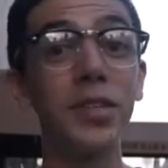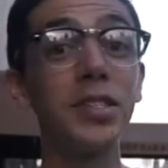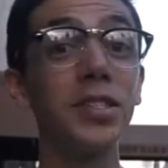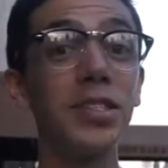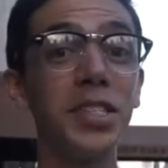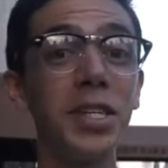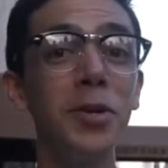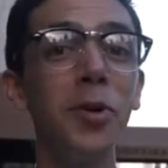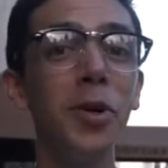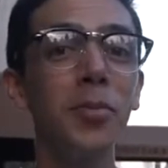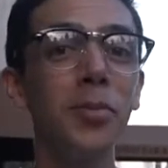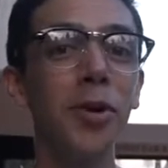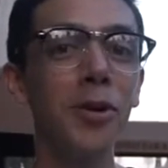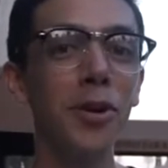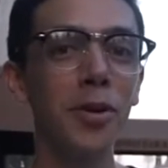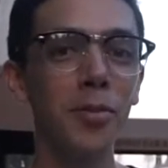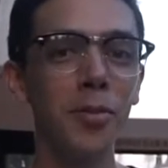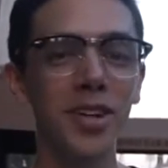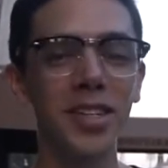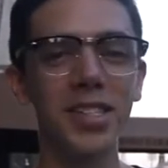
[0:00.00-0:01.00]
see what
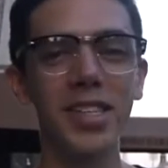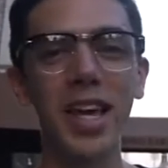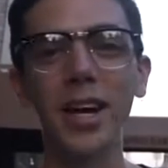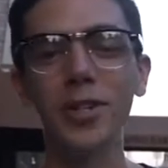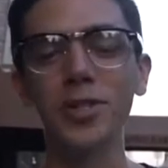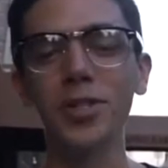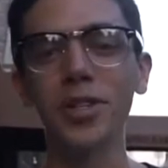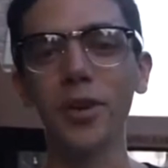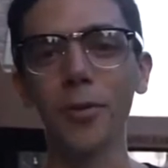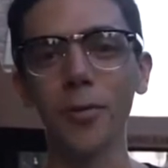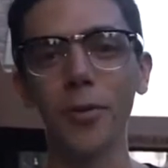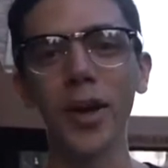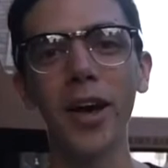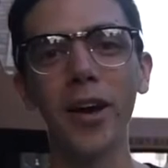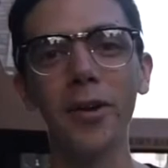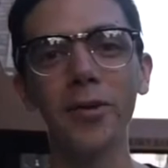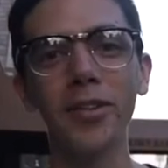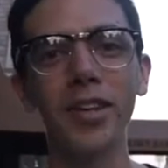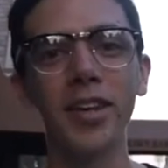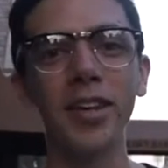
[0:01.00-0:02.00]
Pokemon is actually
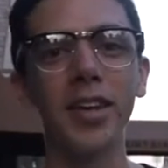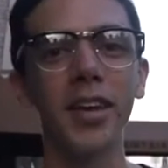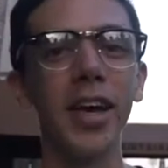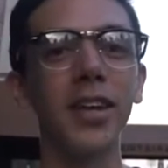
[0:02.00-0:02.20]
around,